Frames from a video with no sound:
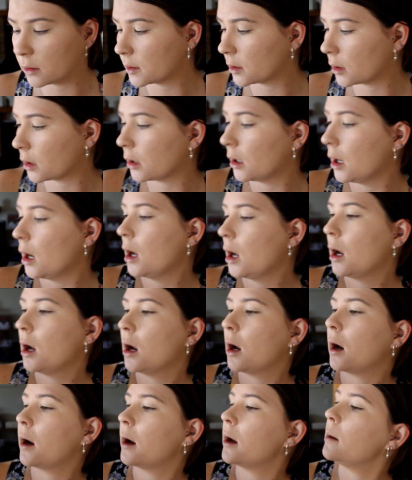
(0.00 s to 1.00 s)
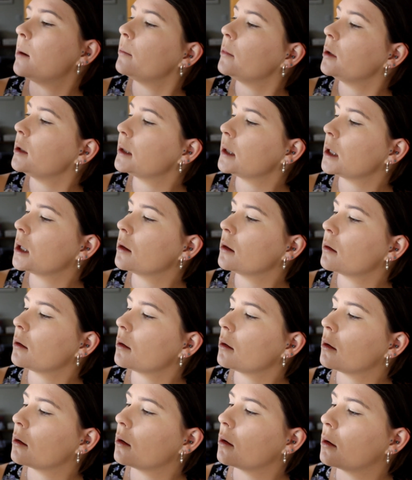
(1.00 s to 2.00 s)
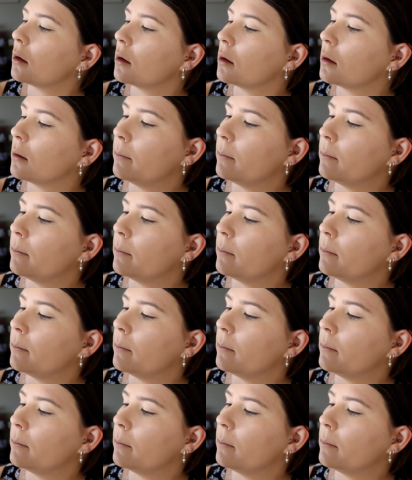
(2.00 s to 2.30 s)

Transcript: So I'm using the